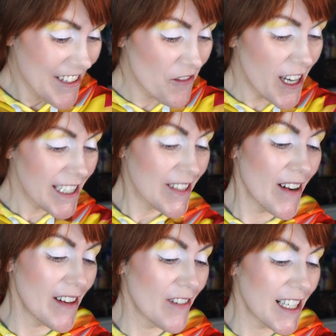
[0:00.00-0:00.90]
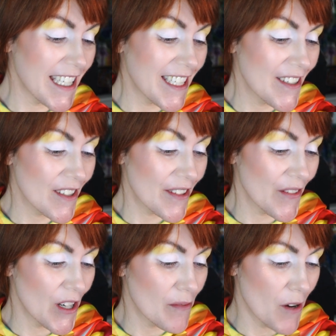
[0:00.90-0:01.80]
what do I want to use
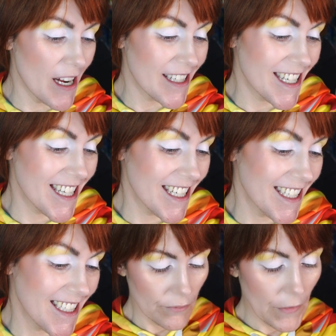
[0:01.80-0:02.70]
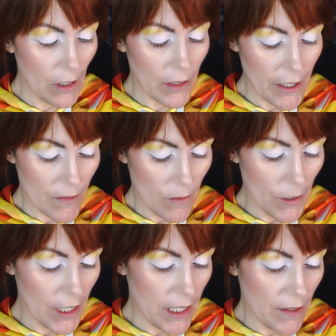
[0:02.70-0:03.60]
for a brush? No, here's what
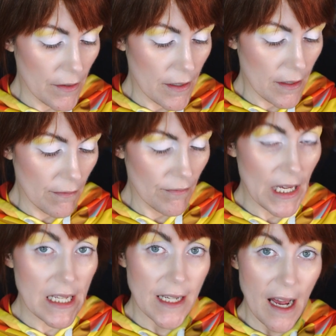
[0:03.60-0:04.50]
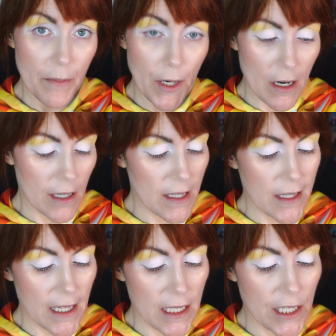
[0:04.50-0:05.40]
we're going to use. Scott Barnes
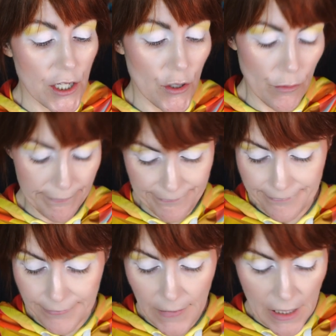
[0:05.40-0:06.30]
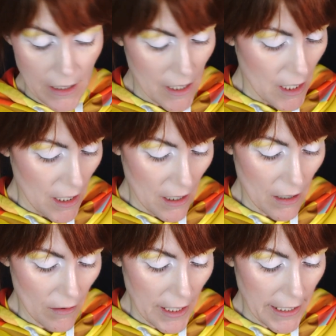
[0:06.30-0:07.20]
62.
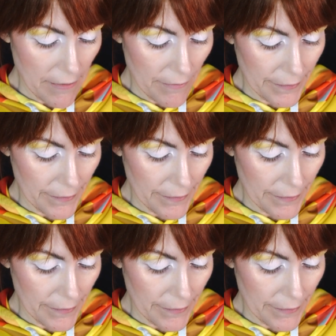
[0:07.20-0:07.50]
All right.